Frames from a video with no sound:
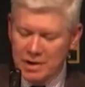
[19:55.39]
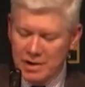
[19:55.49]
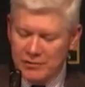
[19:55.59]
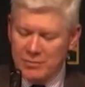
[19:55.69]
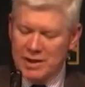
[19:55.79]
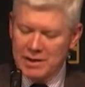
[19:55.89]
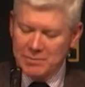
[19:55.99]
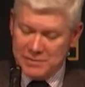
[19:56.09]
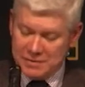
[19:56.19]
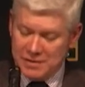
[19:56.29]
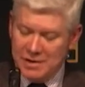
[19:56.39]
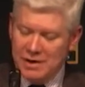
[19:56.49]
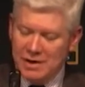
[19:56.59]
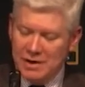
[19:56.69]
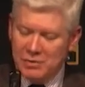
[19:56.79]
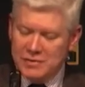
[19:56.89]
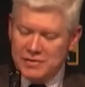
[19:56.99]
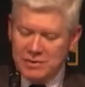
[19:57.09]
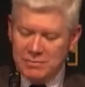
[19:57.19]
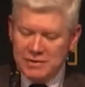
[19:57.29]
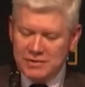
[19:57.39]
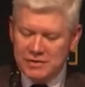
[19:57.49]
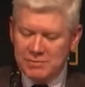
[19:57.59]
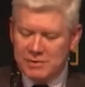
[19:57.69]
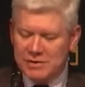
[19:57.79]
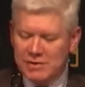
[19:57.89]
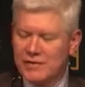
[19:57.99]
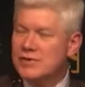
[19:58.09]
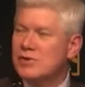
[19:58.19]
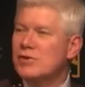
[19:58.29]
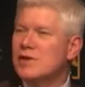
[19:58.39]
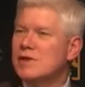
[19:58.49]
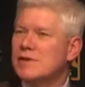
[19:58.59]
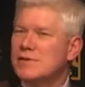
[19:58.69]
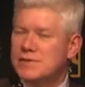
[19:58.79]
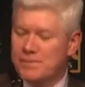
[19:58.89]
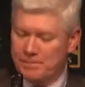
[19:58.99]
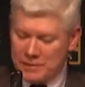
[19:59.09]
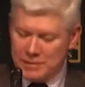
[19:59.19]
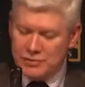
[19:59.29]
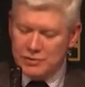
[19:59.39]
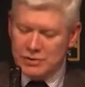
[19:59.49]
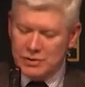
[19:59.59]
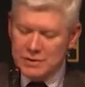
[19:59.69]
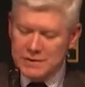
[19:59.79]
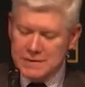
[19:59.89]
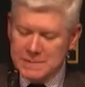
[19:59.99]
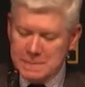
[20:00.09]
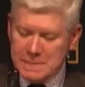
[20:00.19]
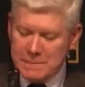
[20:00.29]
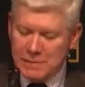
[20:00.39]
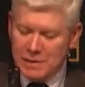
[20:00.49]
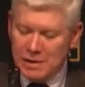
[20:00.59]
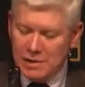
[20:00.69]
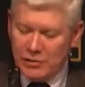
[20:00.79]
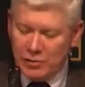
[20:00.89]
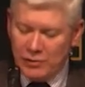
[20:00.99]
from apes was deeply disturbing to the Victorians in due course, though